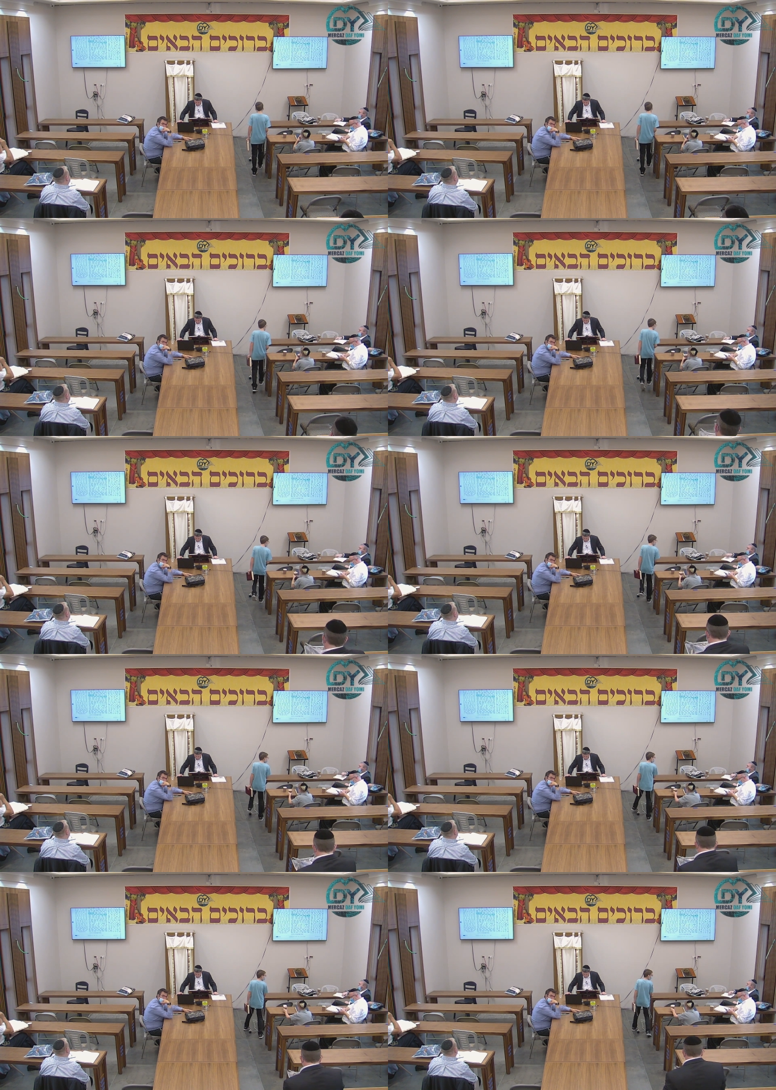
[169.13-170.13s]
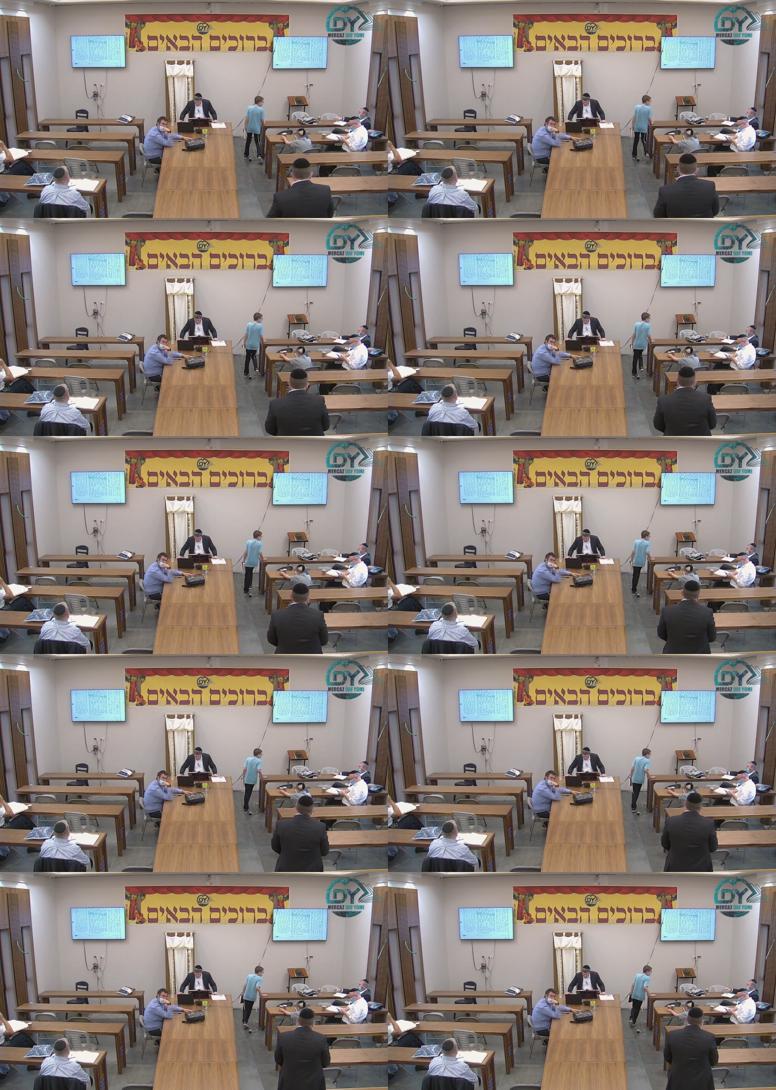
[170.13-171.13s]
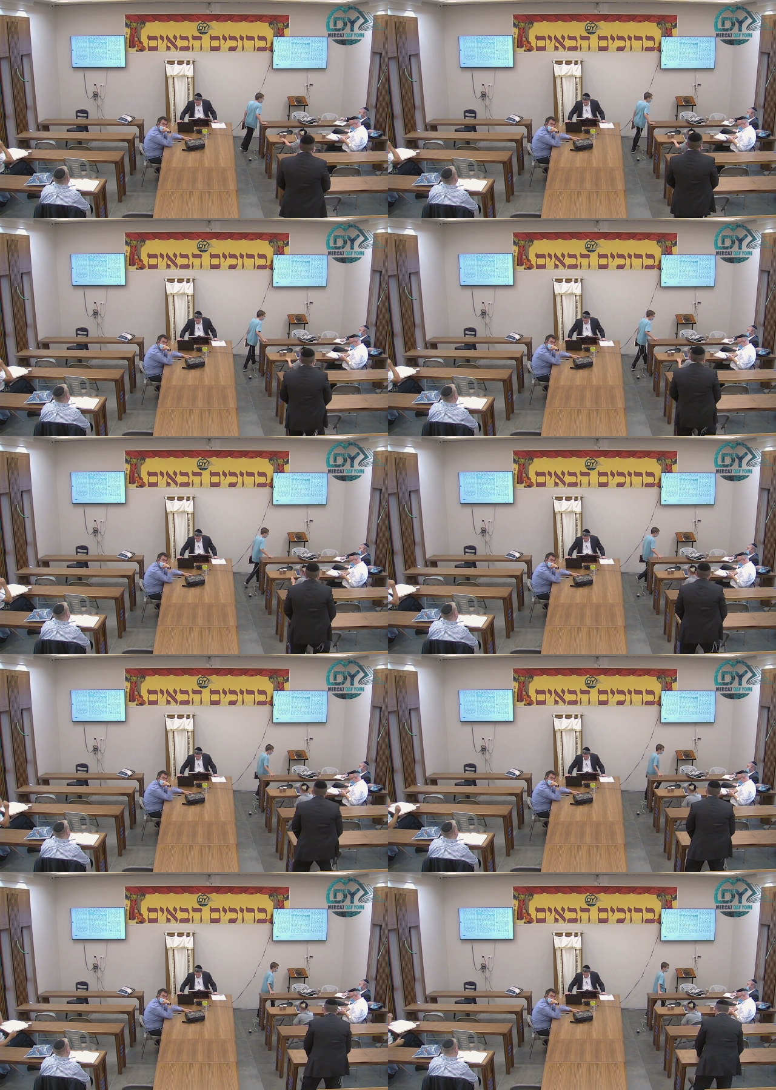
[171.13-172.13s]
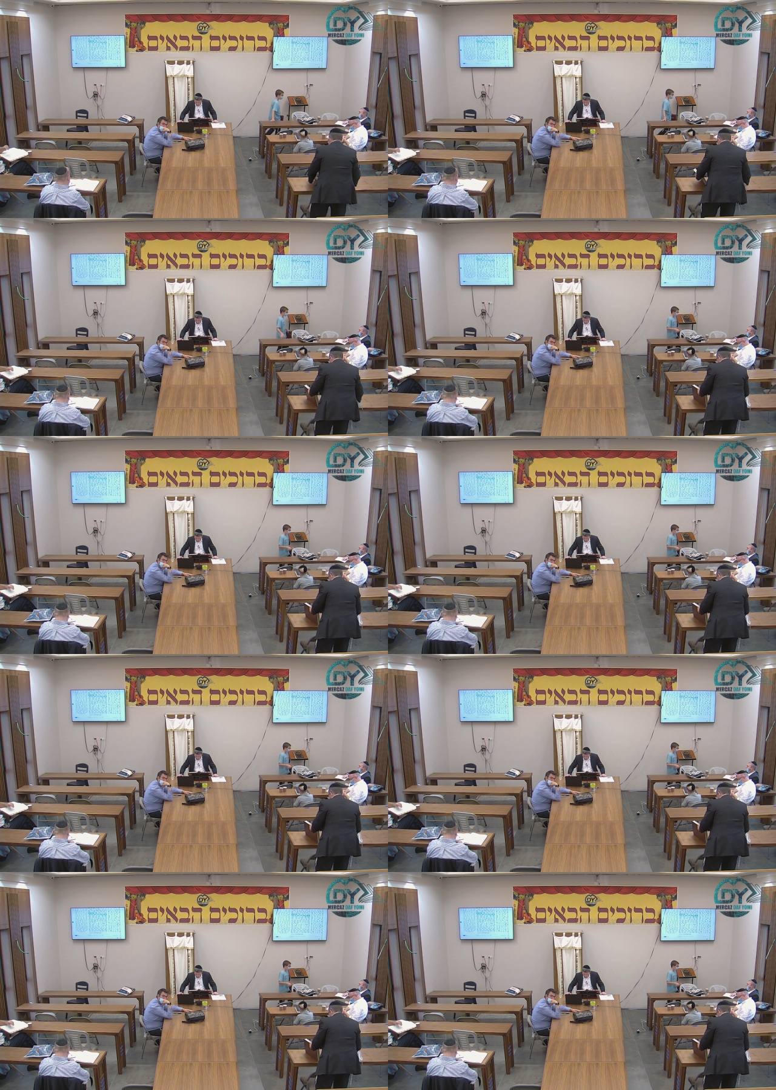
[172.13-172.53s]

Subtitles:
(no speaker visible)